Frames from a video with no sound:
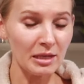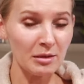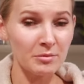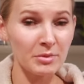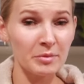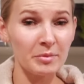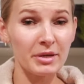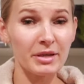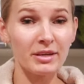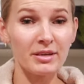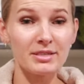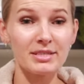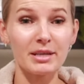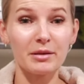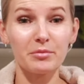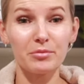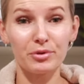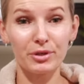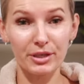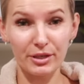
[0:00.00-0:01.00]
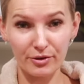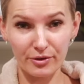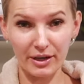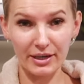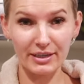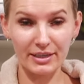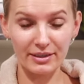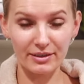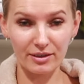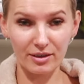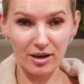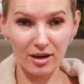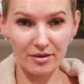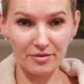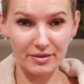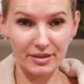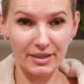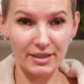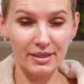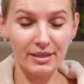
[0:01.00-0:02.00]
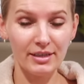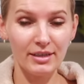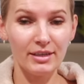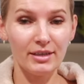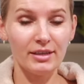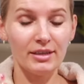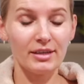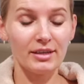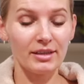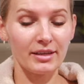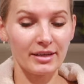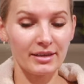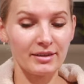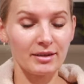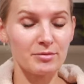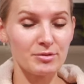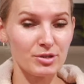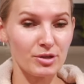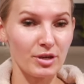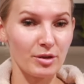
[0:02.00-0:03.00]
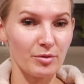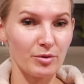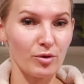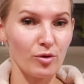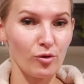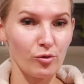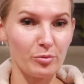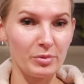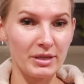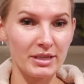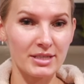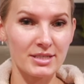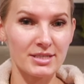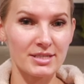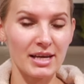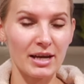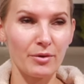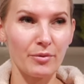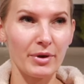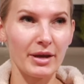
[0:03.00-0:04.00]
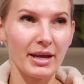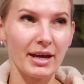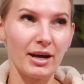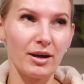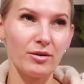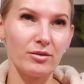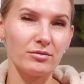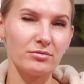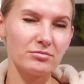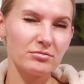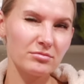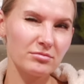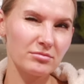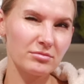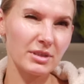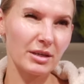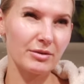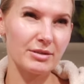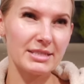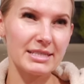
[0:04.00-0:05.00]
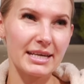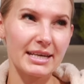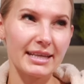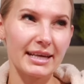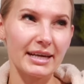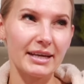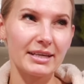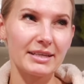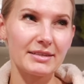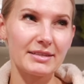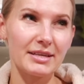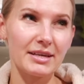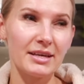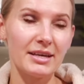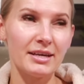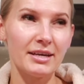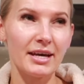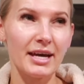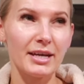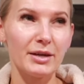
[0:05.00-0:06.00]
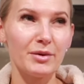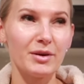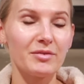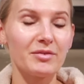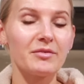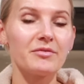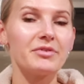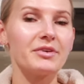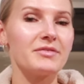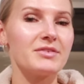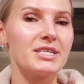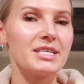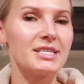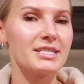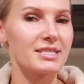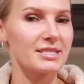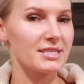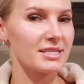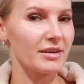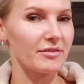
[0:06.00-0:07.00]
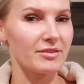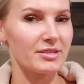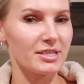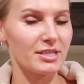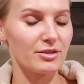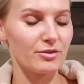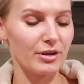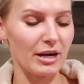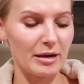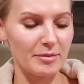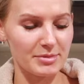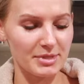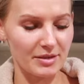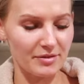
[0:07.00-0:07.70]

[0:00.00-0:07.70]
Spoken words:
But because I'm pre-grinding the coffee, like I'm starting with whole beans, I weigh out, I would say like anywhere from 15 to 17 grams.